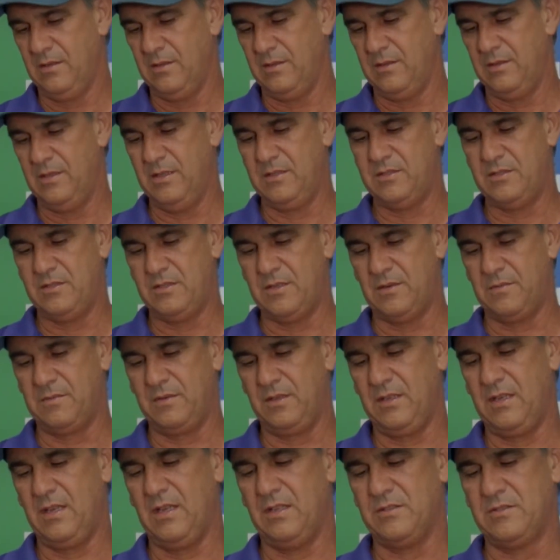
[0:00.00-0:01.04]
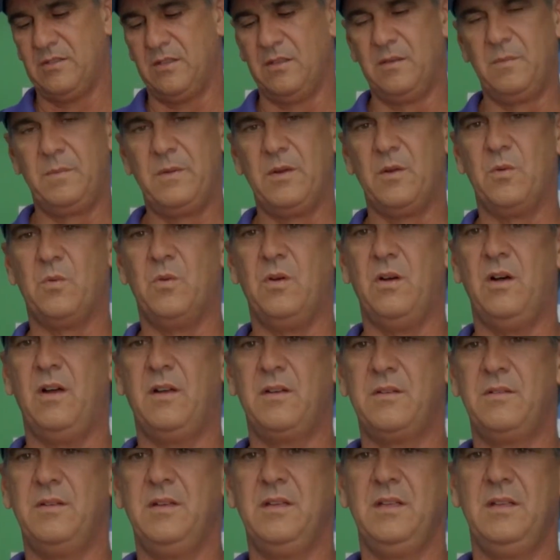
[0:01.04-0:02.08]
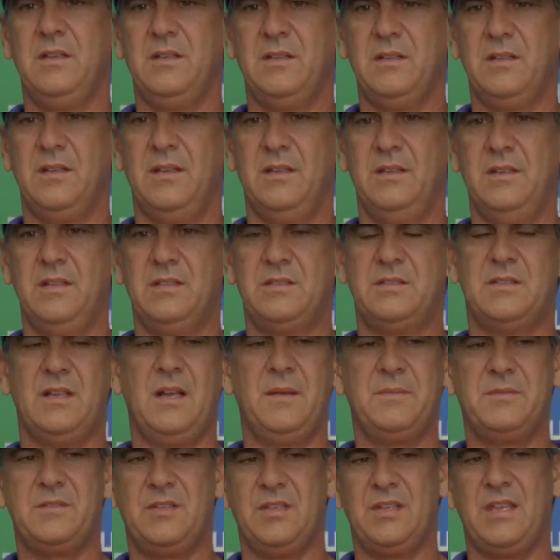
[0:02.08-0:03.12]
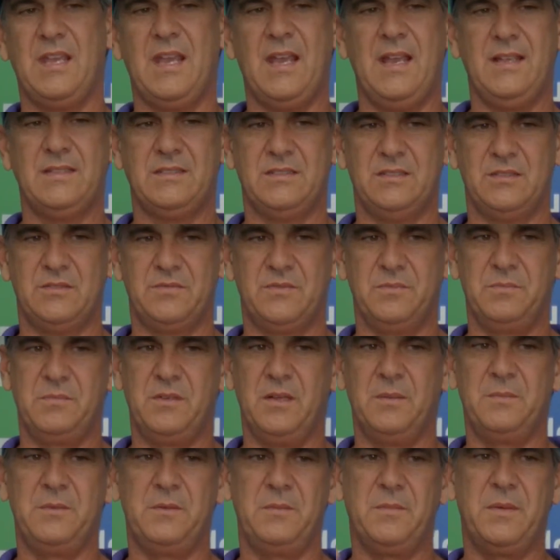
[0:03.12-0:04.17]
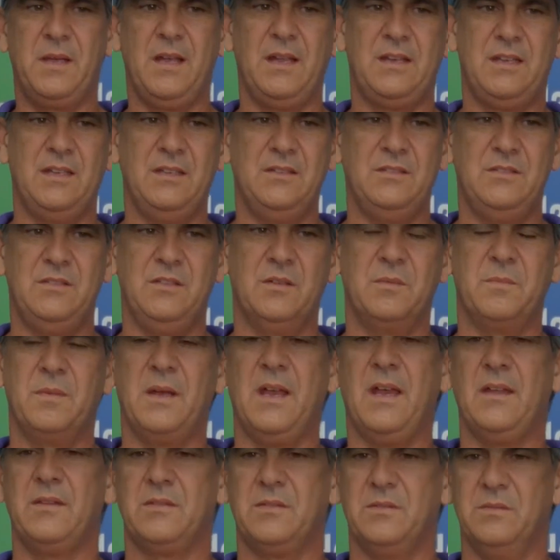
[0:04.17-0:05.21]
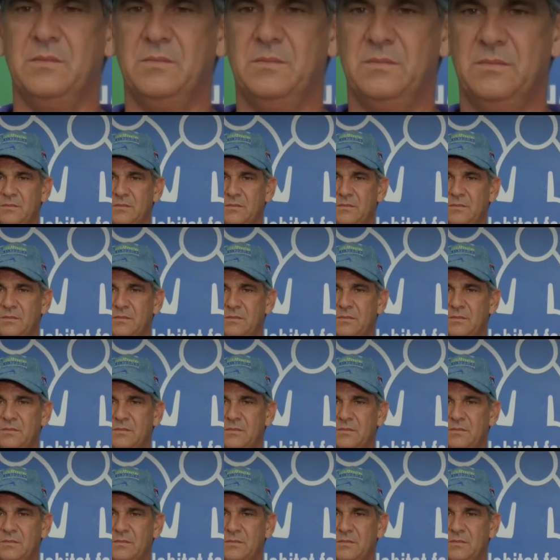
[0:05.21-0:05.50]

This generally has a little bit of water in it, and this stops the gases from coming back into your bathroom